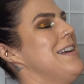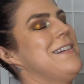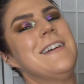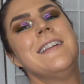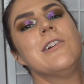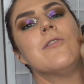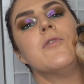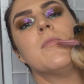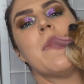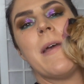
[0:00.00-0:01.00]
Can't lick off
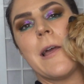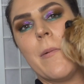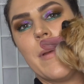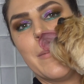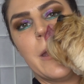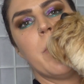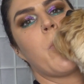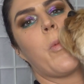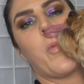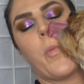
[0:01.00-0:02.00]
all my makeup, baby.
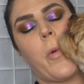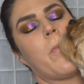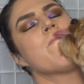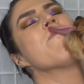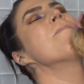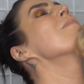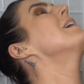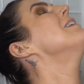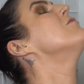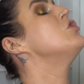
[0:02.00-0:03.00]
I
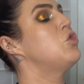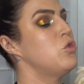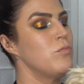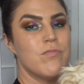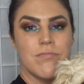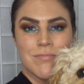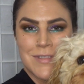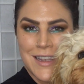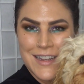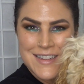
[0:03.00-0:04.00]
love you too.
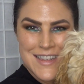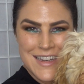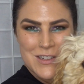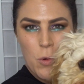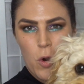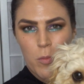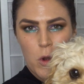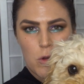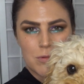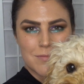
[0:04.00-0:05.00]
Isn't he
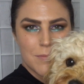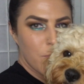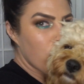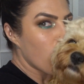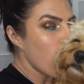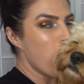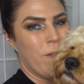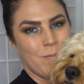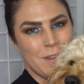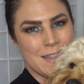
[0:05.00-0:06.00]
adorable?
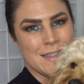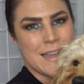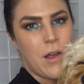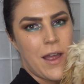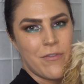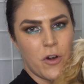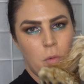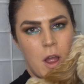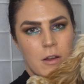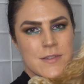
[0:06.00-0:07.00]
He hasn't said hi for a
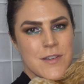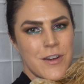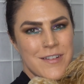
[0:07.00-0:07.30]
while, so.